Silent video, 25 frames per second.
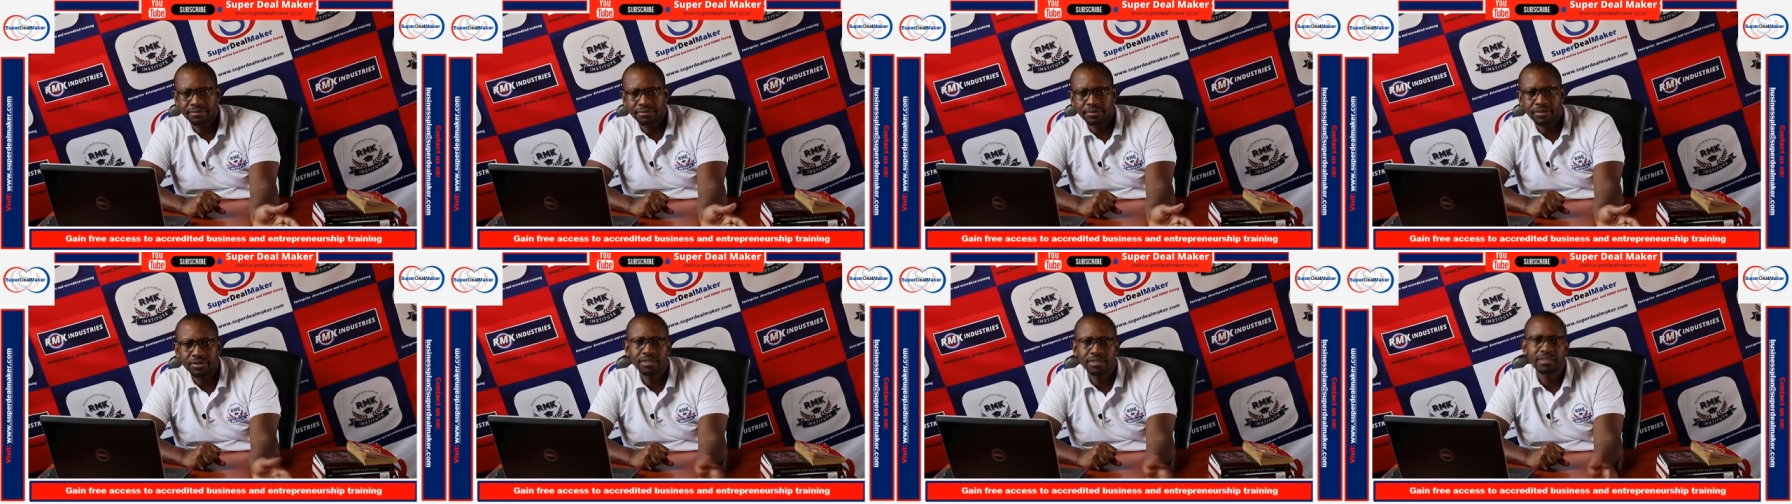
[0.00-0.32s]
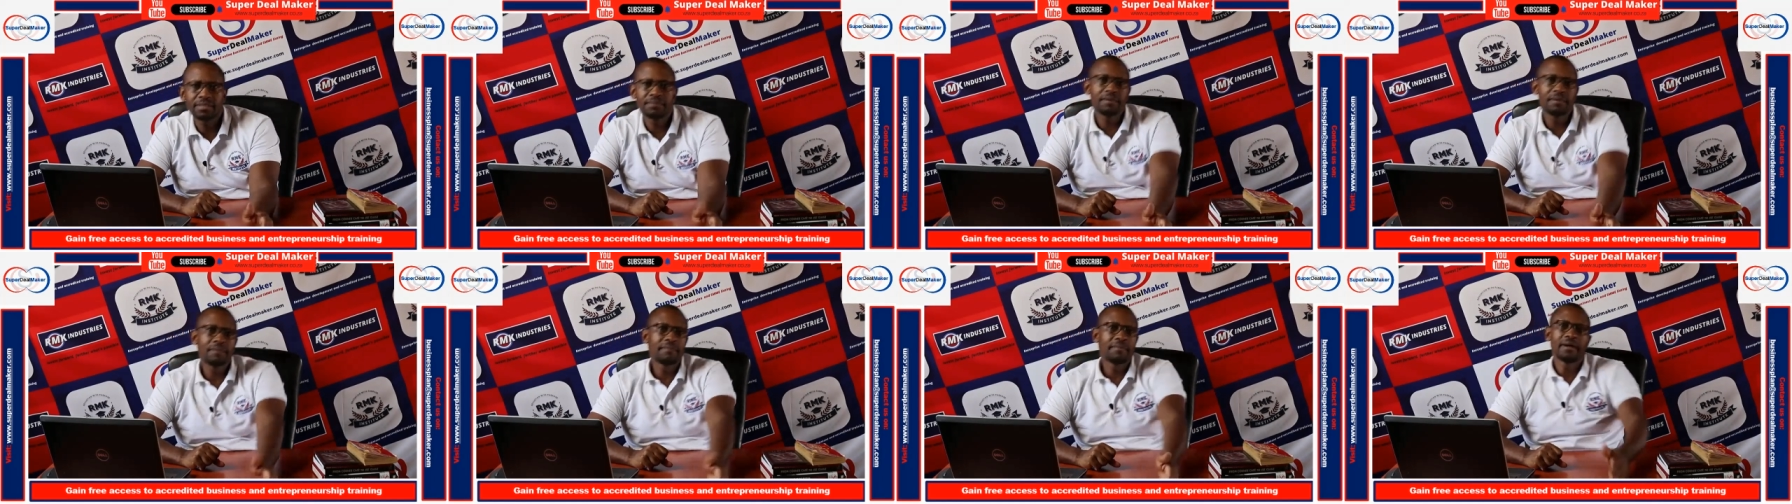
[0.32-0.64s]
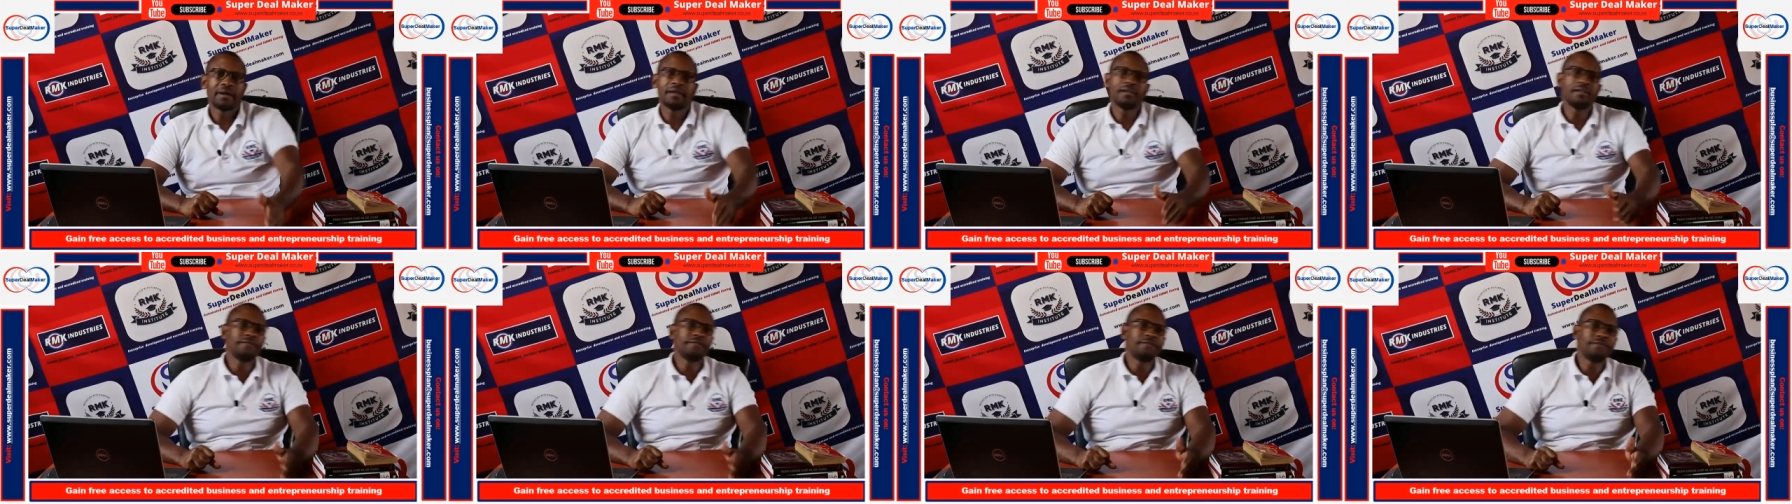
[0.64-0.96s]
Because
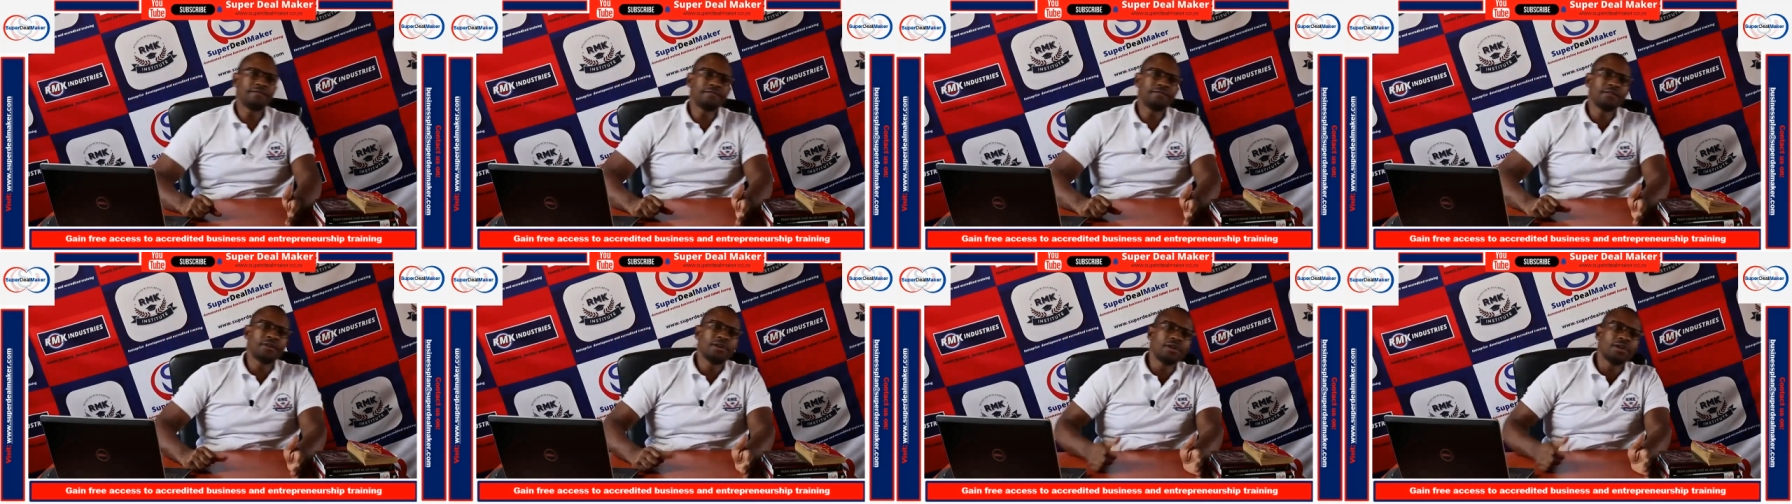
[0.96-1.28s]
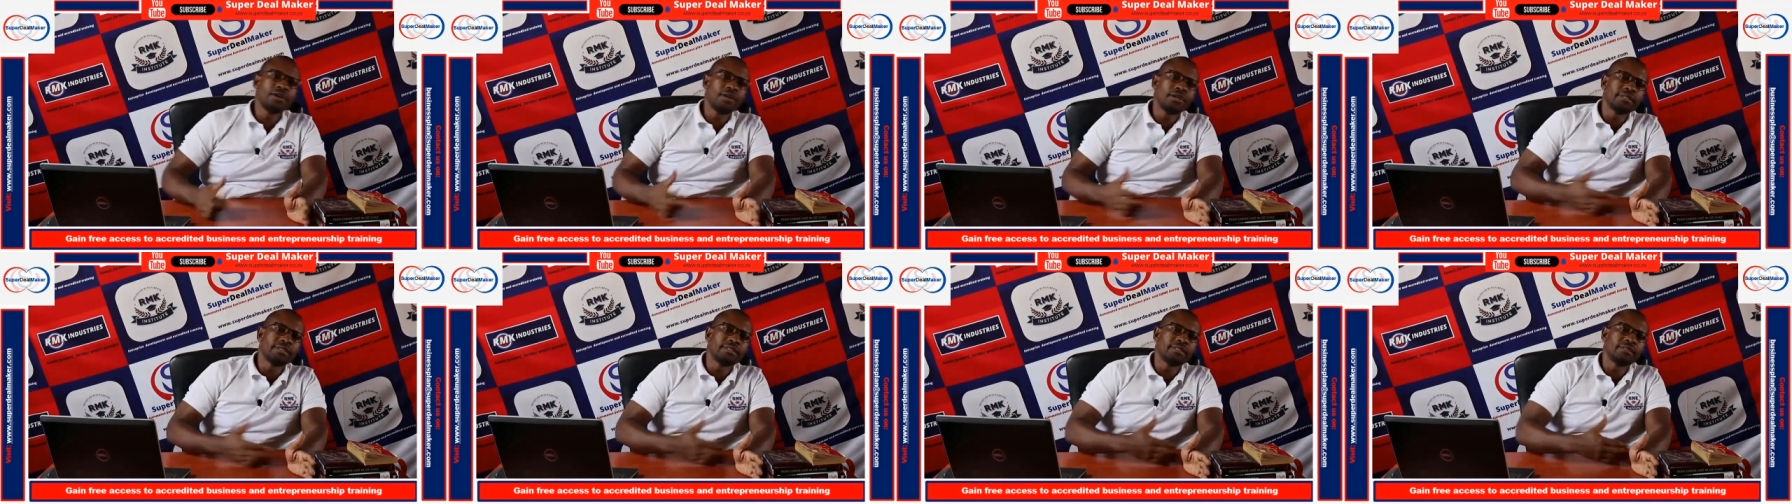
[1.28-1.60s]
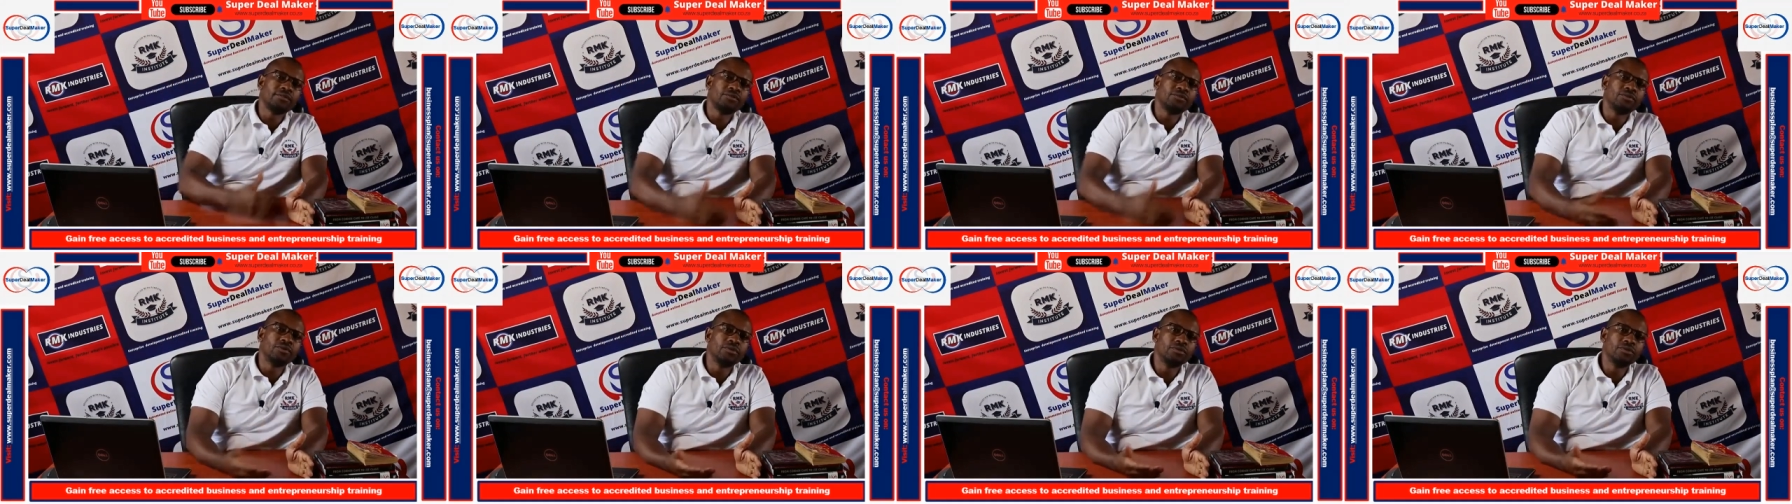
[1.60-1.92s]
remember, if
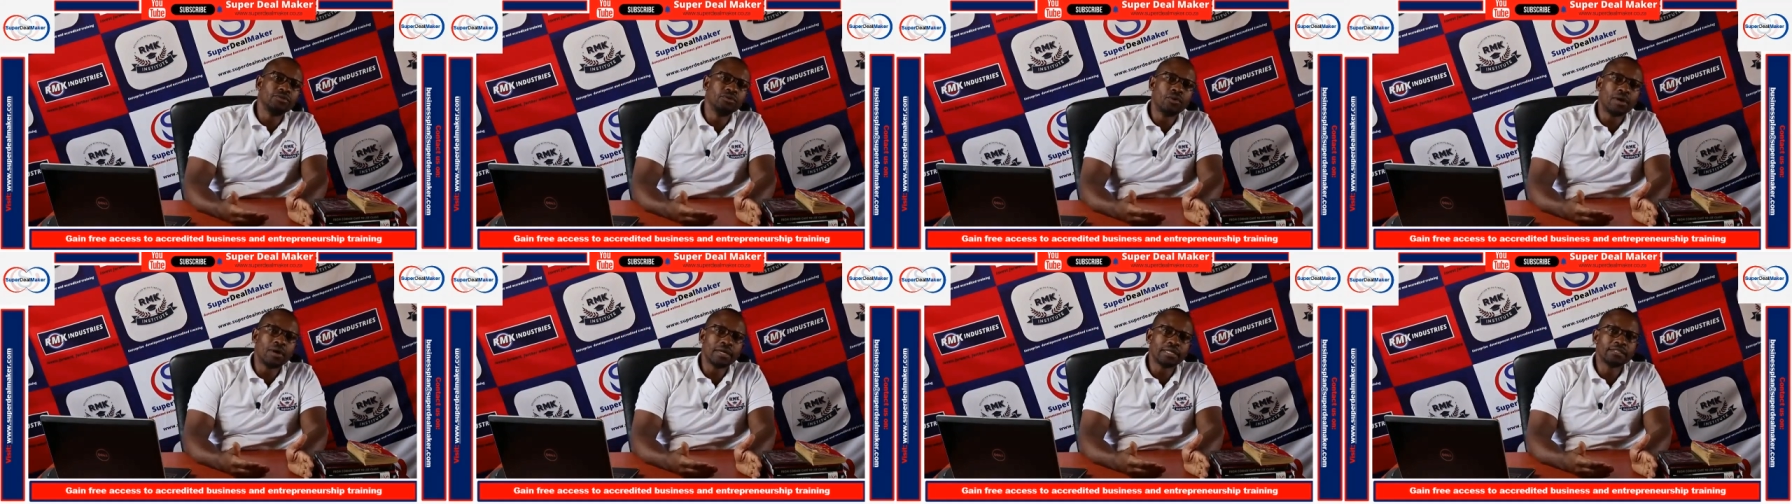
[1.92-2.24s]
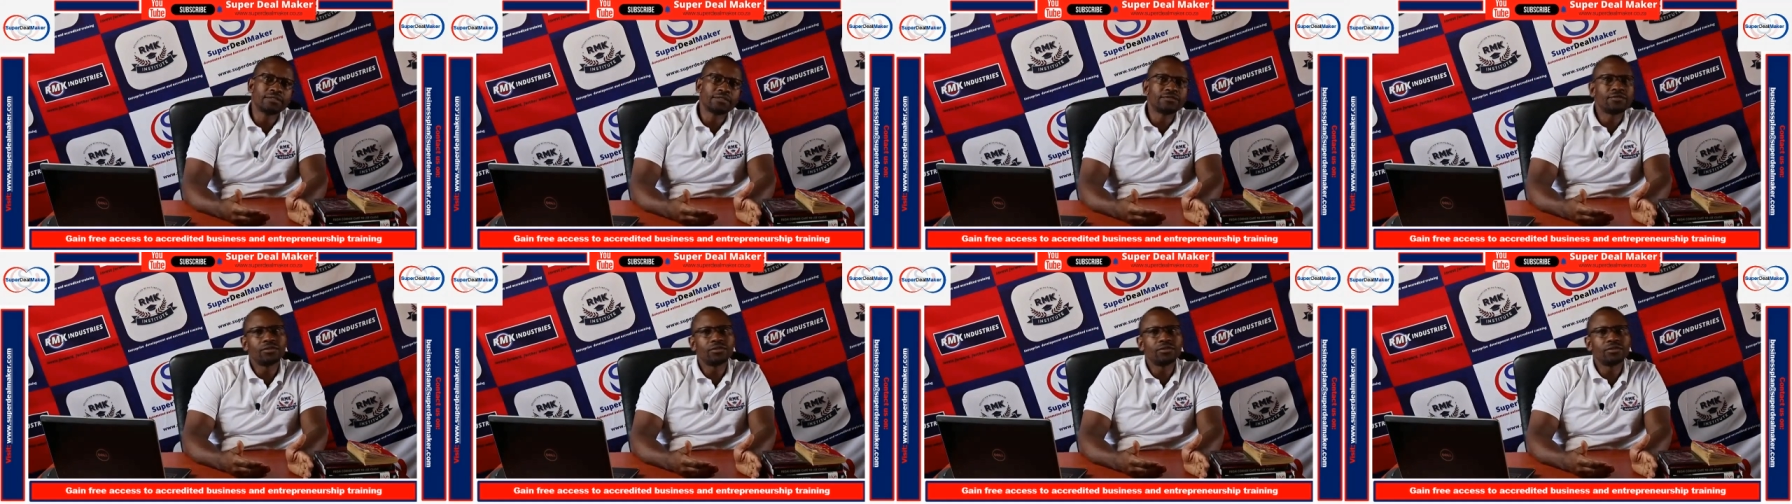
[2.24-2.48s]
no one is